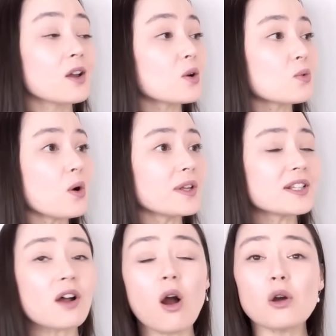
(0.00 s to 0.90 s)
Rodents
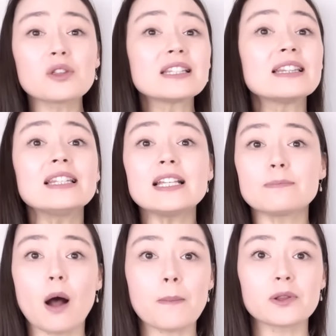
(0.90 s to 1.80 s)
are the least
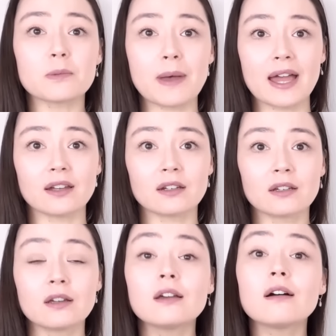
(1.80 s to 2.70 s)
popular pet
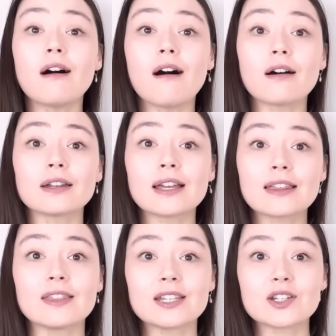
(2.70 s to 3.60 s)
on
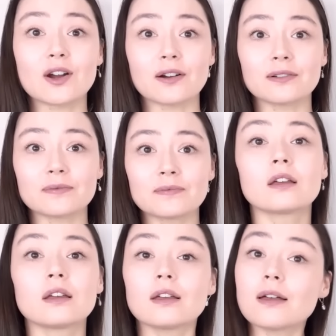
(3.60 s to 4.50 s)
this chart.
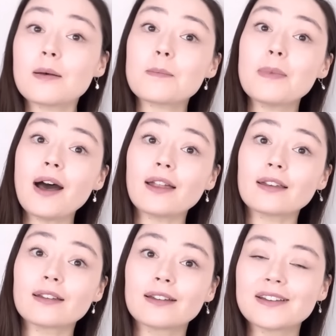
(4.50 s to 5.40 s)
But
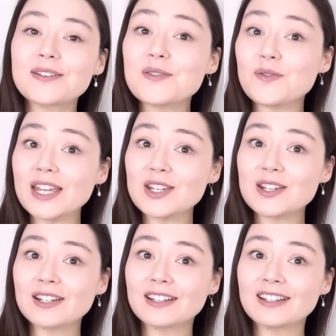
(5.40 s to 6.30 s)

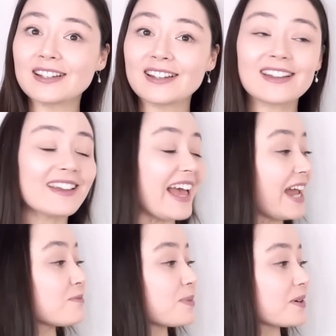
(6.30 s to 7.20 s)
fish
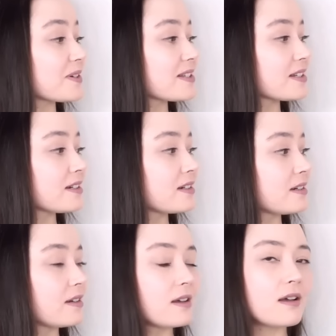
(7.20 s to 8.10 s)
and birds
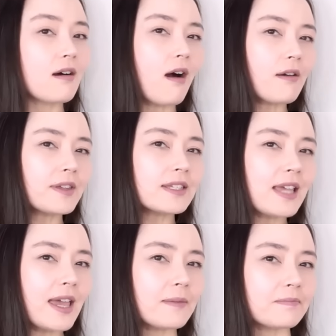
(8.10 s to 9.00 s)
are the
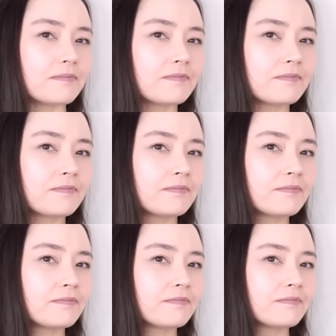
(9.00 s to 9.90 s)
same.
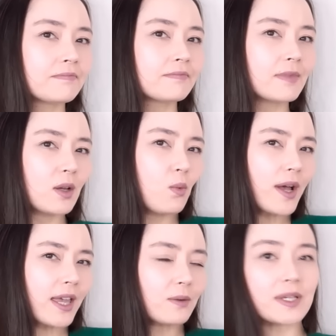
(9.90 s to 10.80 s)
What
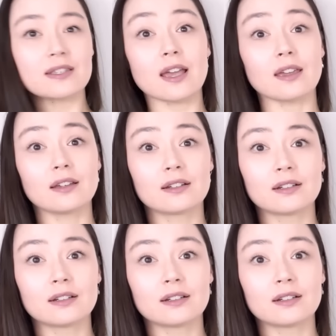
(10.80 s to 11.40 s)
can we say?